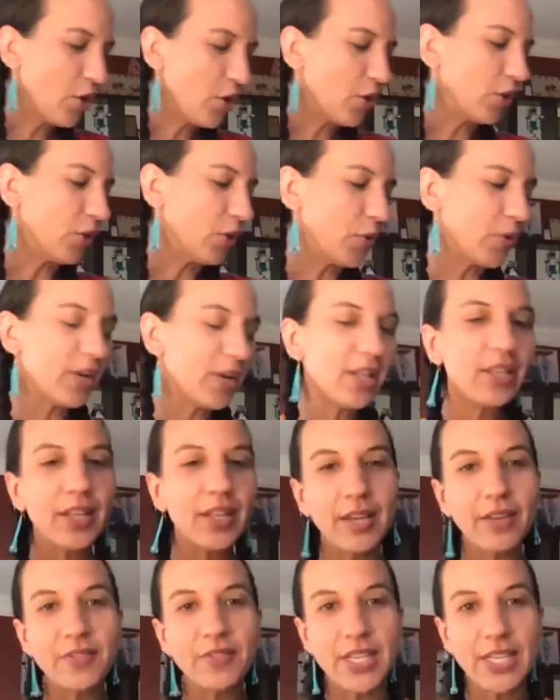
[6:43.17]
Luna
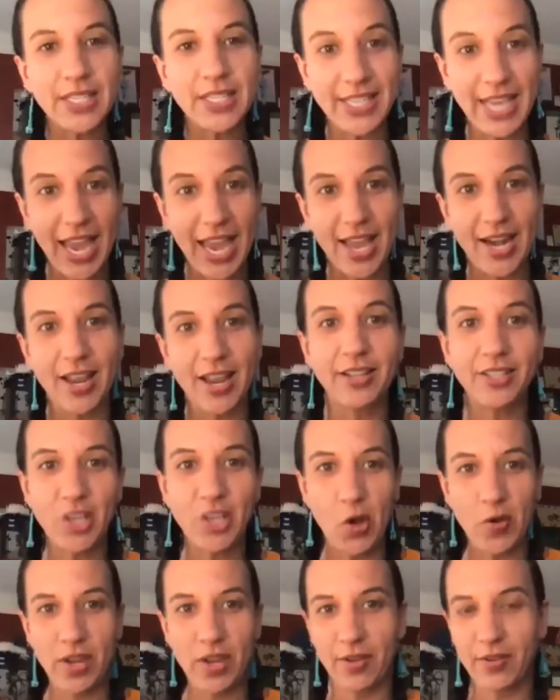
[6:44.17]
lives in San
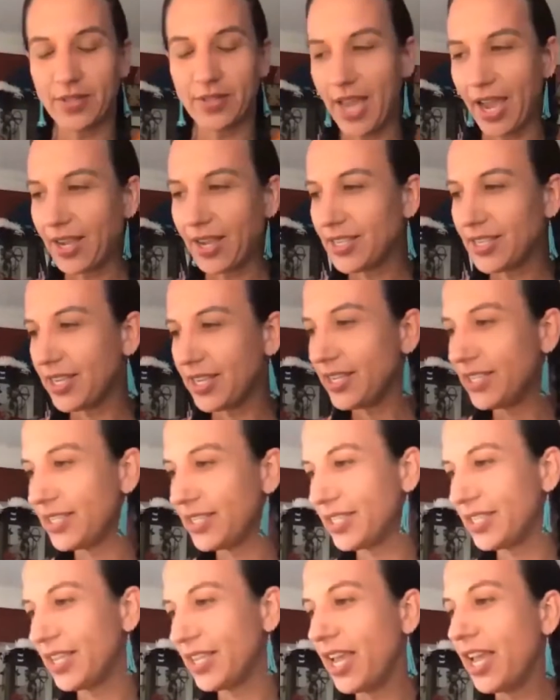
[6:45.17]
Antonio,
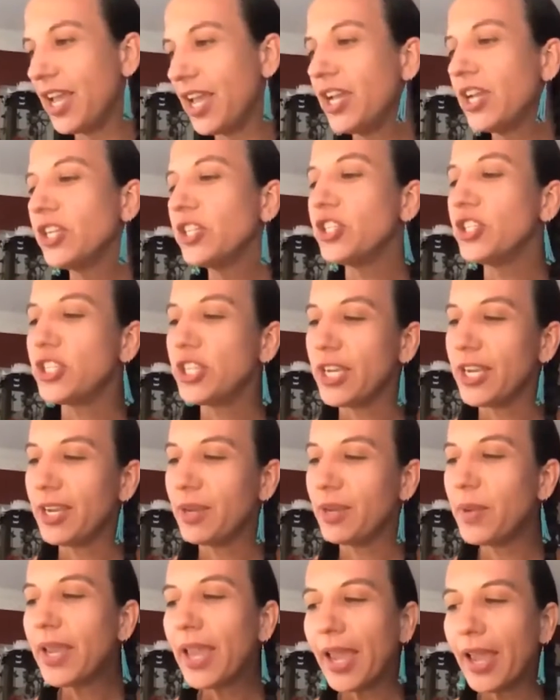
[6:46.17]
Texas. She
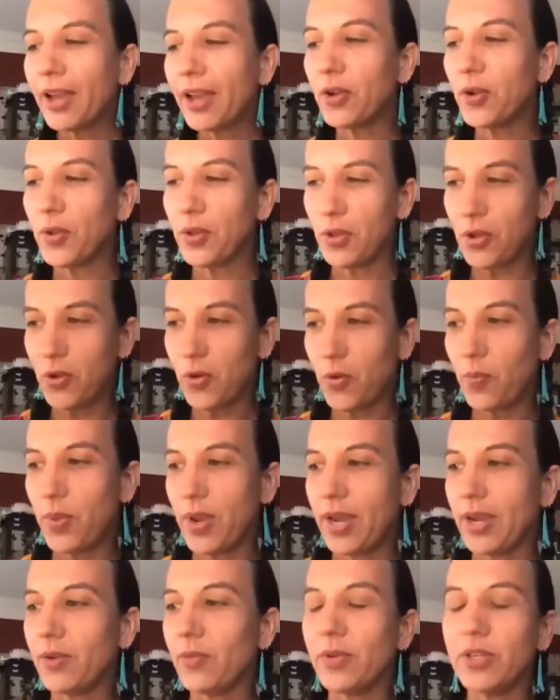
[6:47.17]
began hula
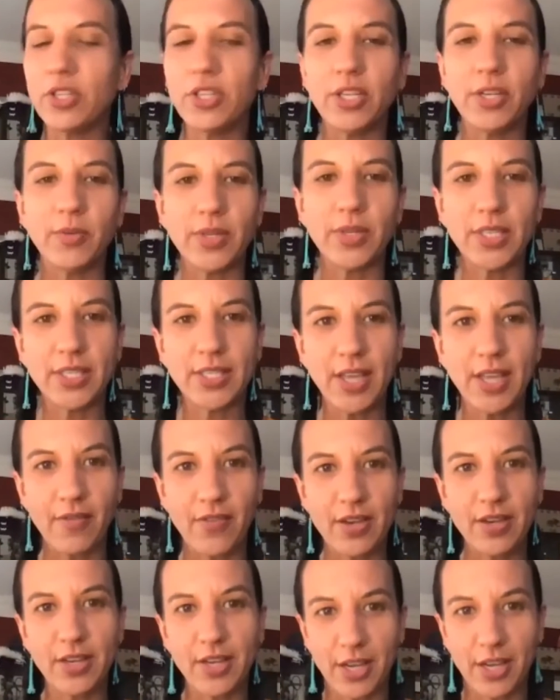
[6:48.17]
hooping when she was
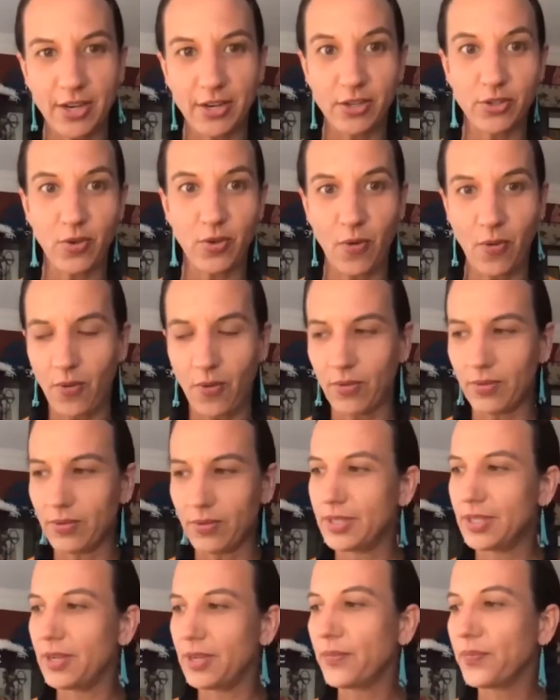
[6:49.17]
seven years
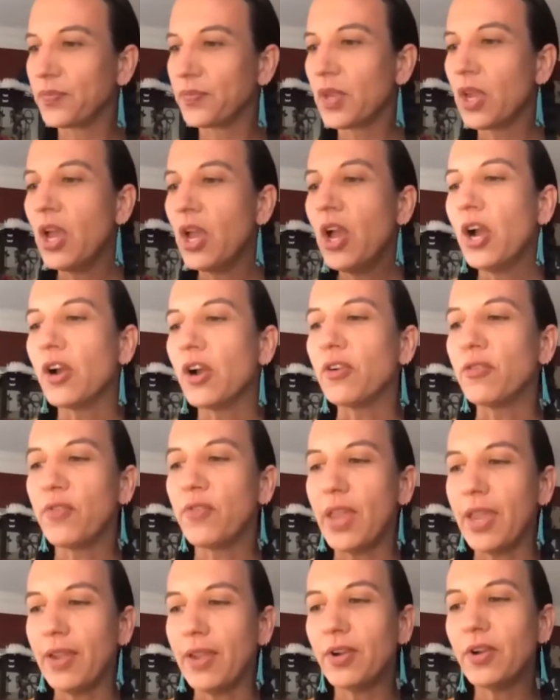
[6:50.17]
old. Her
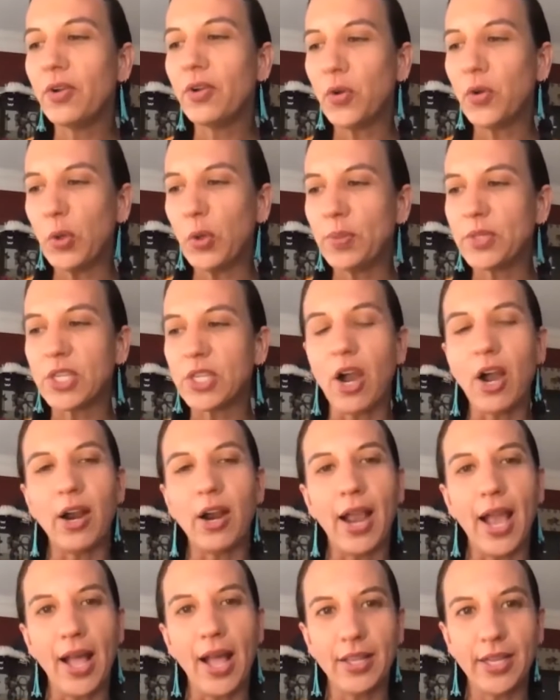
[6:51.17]
favorite hoops
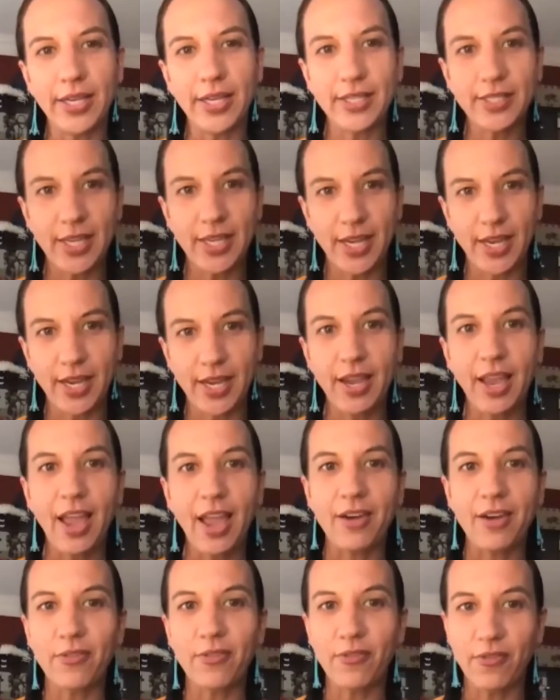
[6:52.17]
are LED
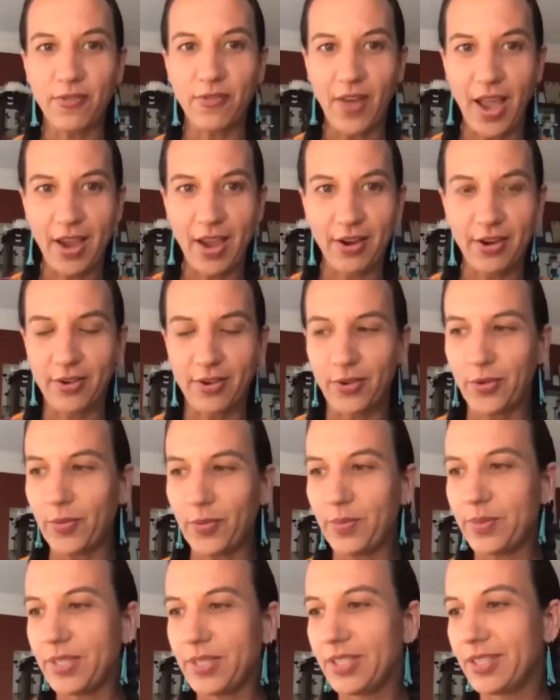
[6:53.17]
and fire
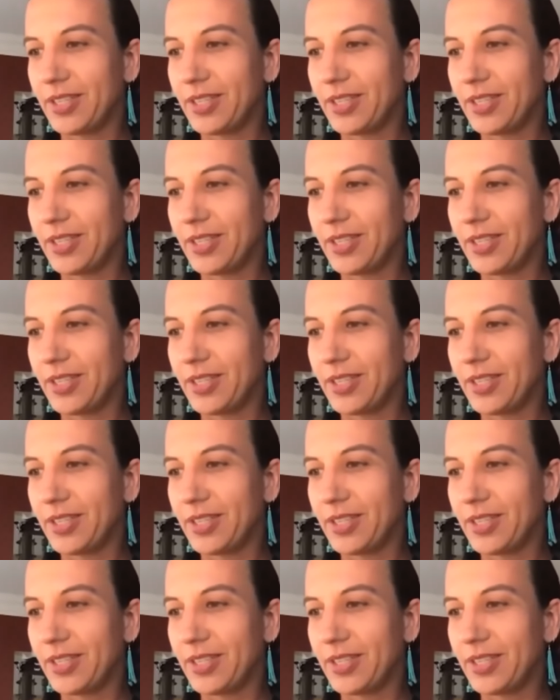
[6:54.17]
hoops.